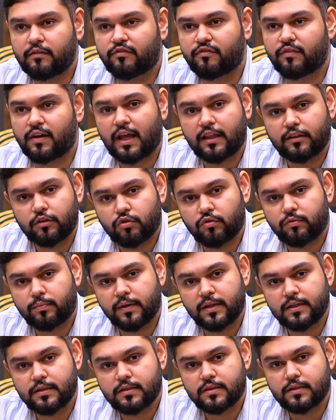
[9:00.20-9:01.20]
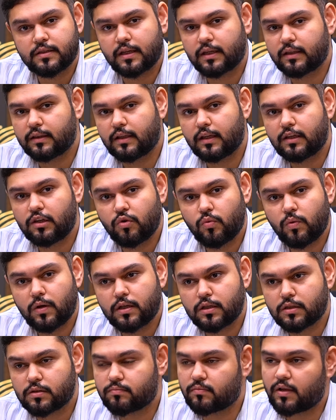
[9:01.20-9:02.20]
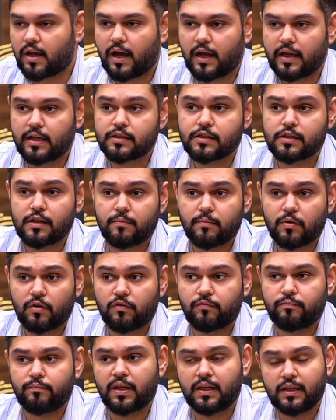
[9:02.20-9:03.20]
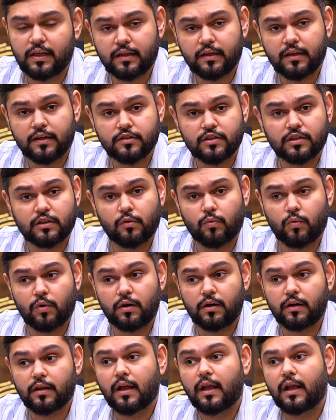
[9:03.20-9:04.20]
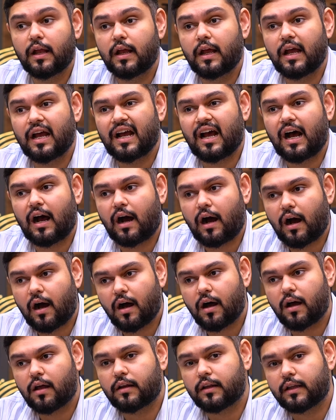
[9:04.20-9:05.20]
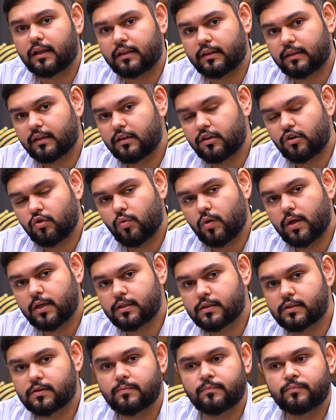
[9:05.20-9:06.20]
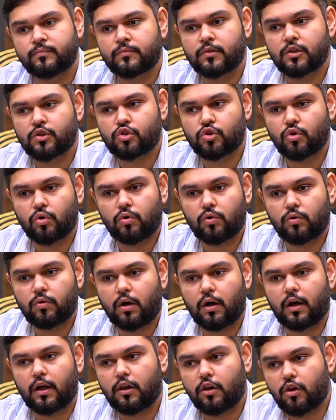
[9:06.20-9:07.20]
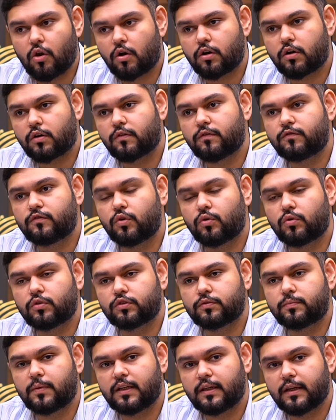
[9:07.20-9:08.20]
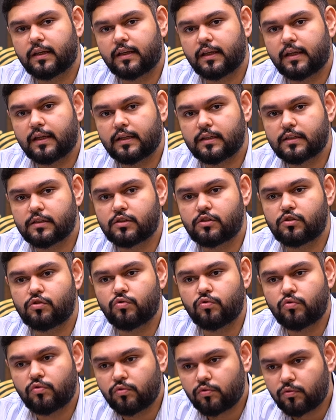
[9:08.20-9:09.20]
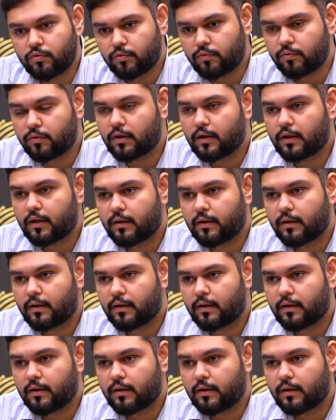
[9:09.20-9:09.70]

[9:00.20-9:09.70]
philanthropists in the US. The highest number of billionaires in the world are in the US. So a lot of those billionaires do